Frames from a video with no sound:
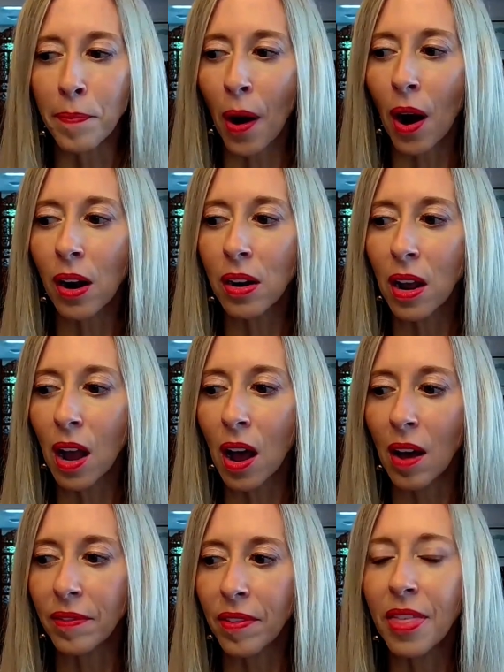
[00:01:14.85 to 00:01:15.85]
part
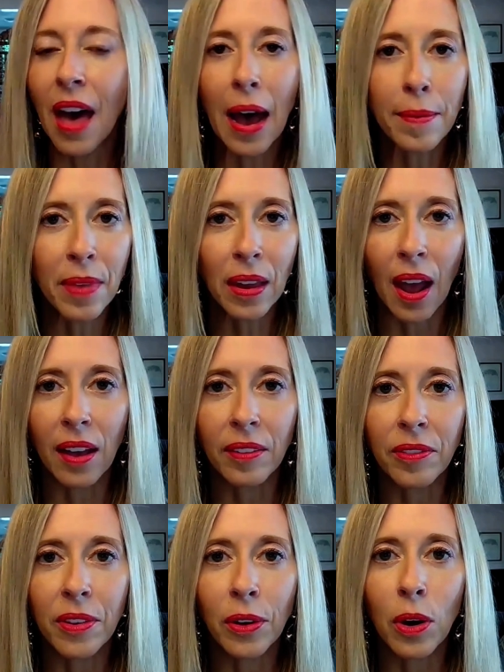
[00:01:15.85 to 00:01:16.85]
of them that
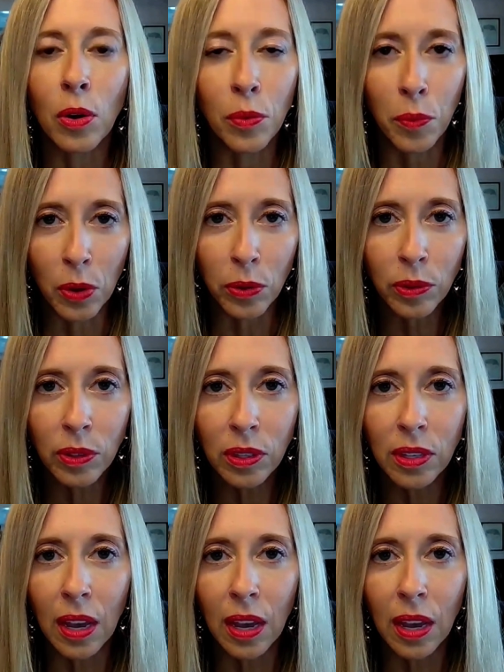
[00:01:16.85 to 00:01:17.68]
have their own wounds